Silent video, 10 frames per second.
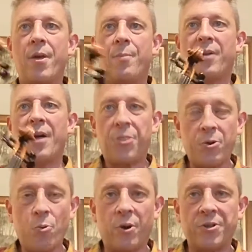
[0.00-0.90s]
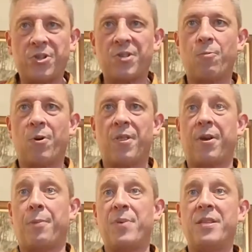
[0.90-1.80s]
Play it through once with the
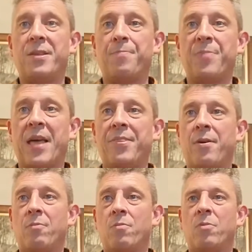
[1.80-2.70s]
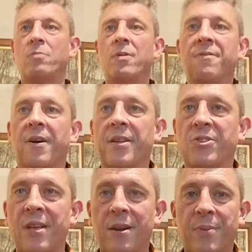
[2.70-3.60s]
repeat, and in fact there's
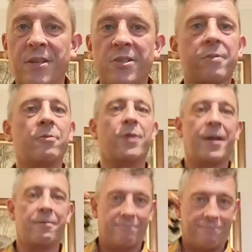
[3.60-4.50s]
no repeats, okay.